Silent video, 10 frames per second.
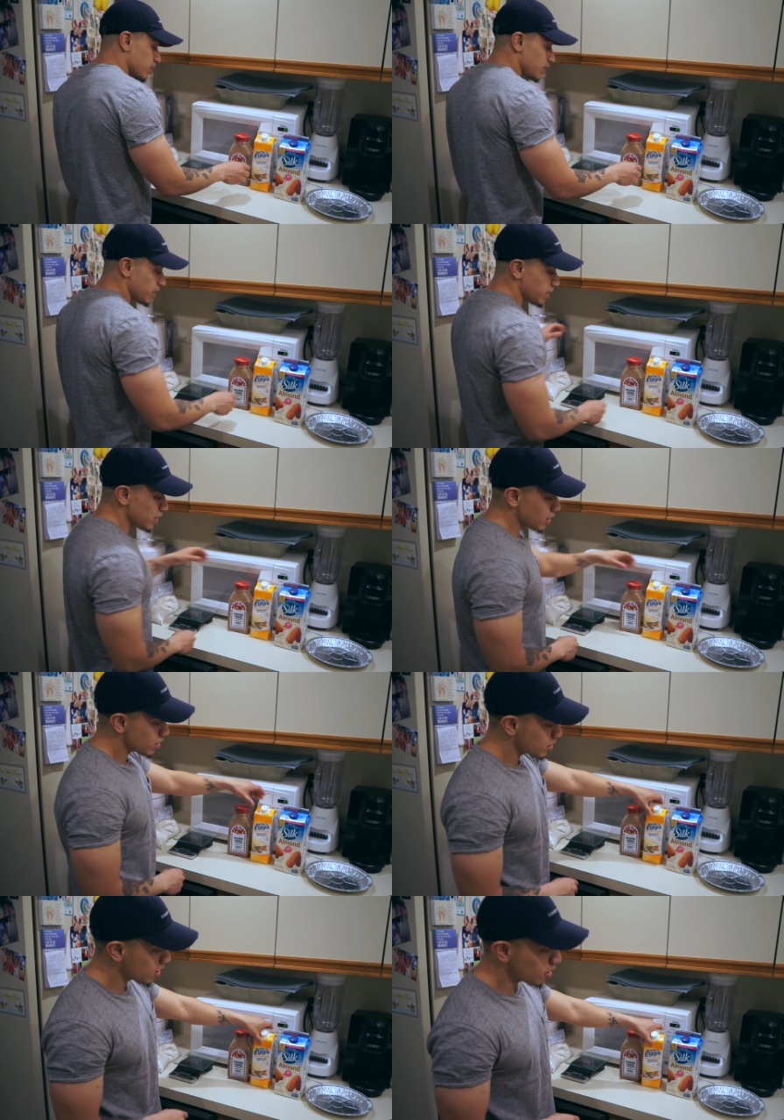to need
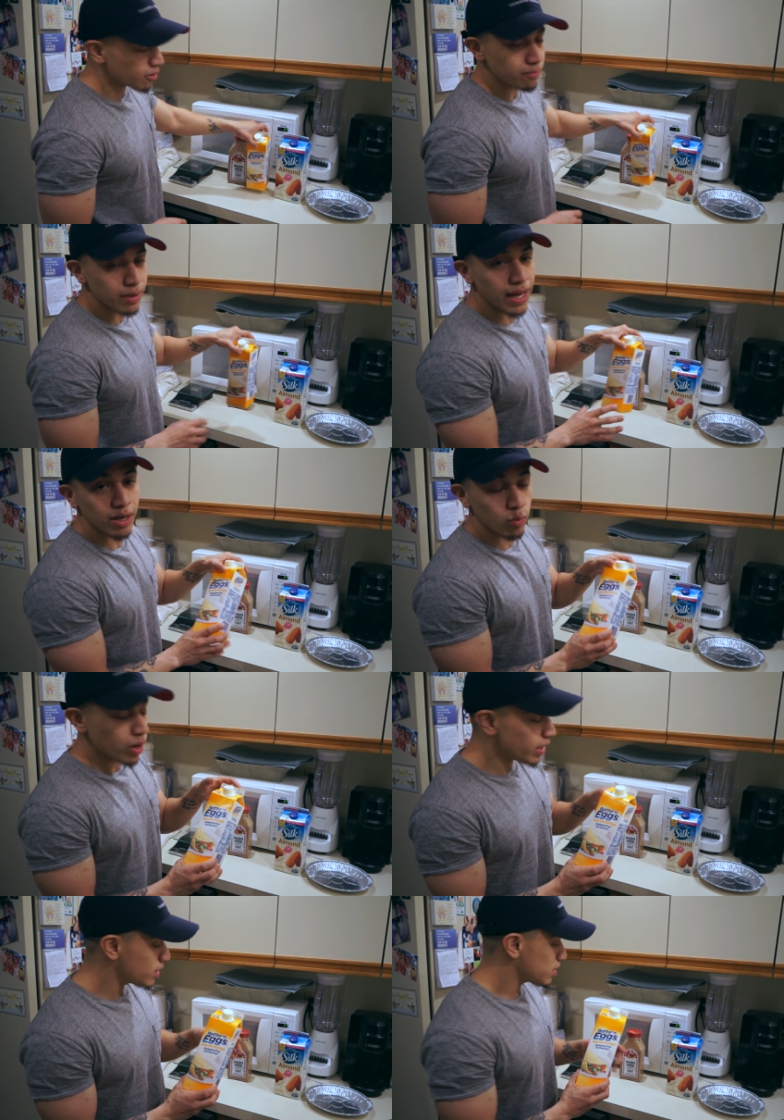some egg
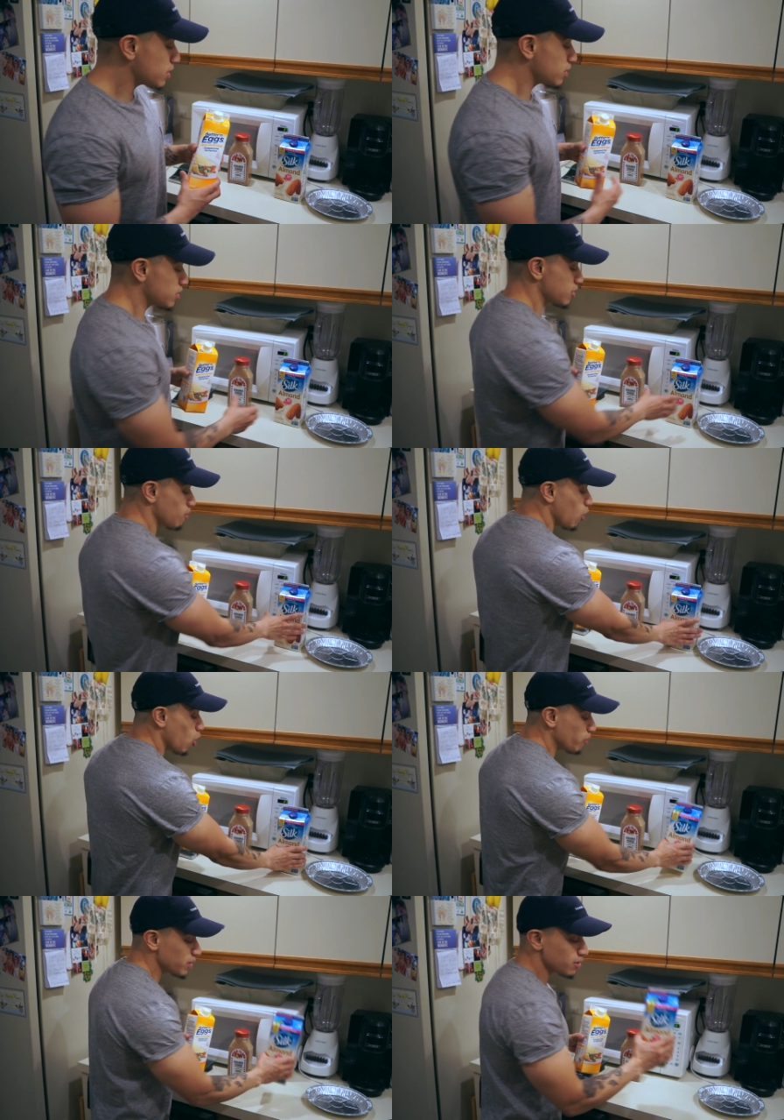whites, some
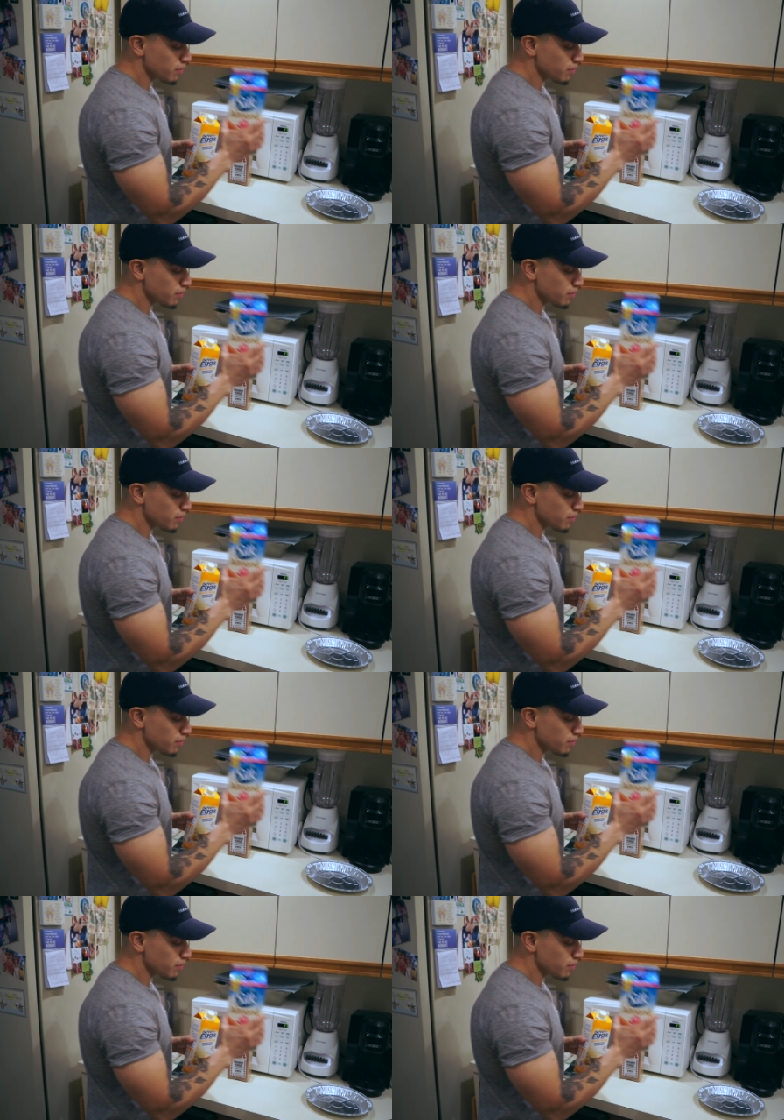almond